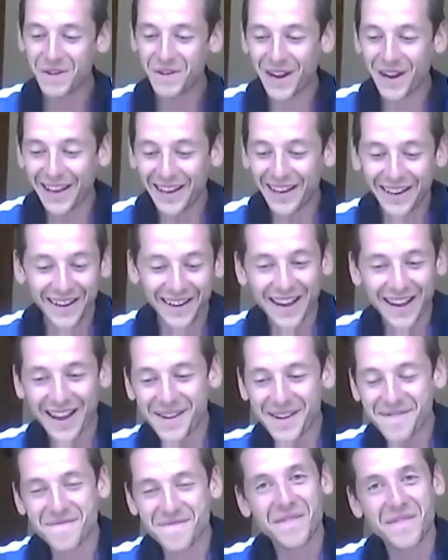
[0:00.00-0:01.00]
and
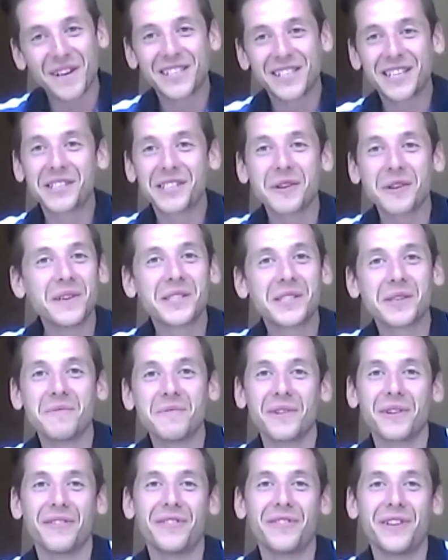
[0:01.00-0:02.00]
as you saw by some of
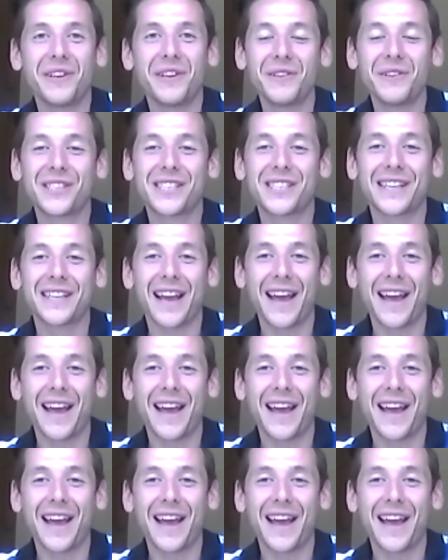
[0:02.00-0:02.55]
the reviews,